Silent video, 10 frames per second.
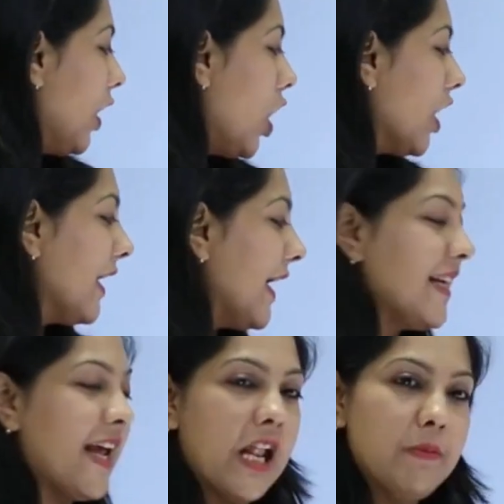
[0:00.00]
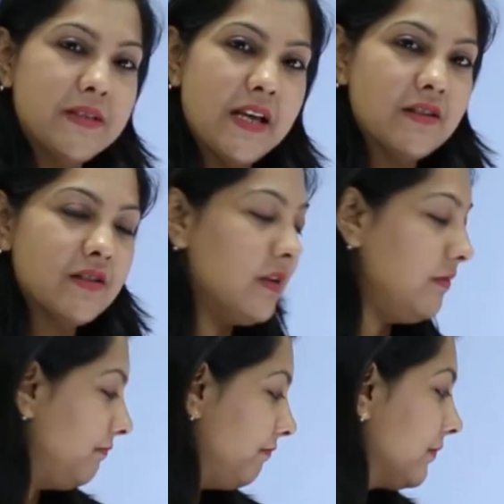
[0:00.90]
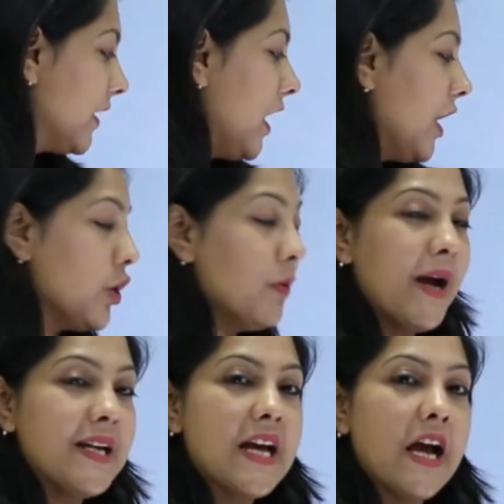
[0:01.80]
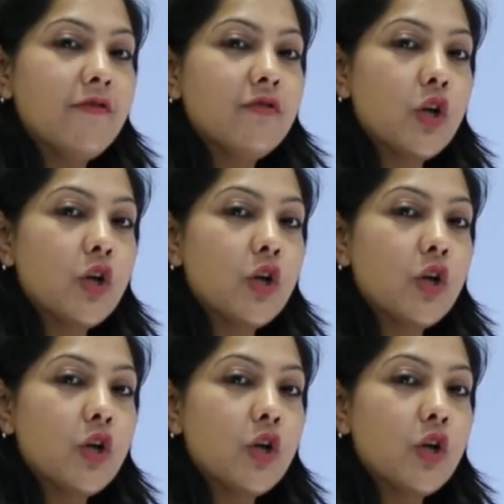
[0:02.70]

Online help center. You might have